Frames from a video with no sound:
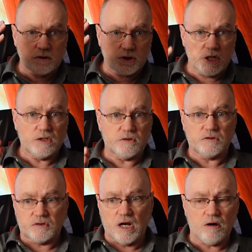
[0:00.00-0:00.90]

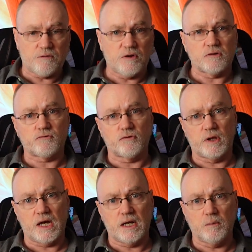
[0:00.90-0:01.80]
Jesus' sacrifice through
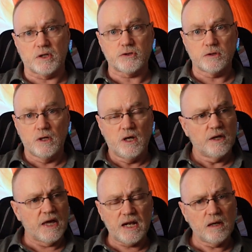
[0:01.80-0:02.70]
that image.
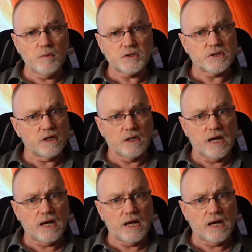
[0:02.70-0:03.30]
That image didn't